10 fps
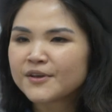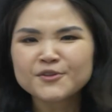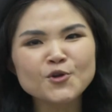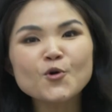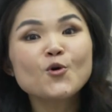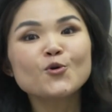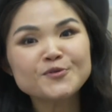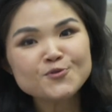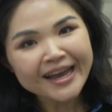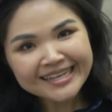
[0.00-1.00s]
No,
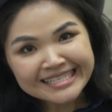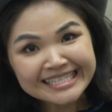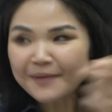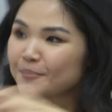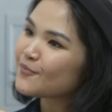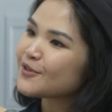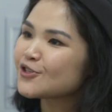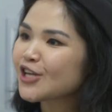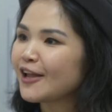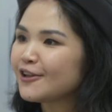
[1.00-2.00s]
you accept the
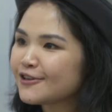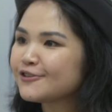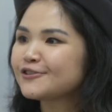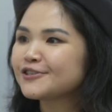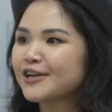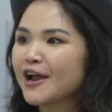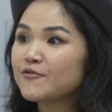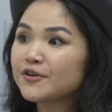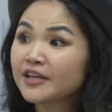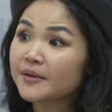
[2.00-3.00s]
challenge.
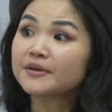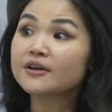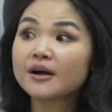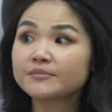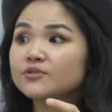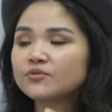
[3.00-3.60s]
Every time it comes, you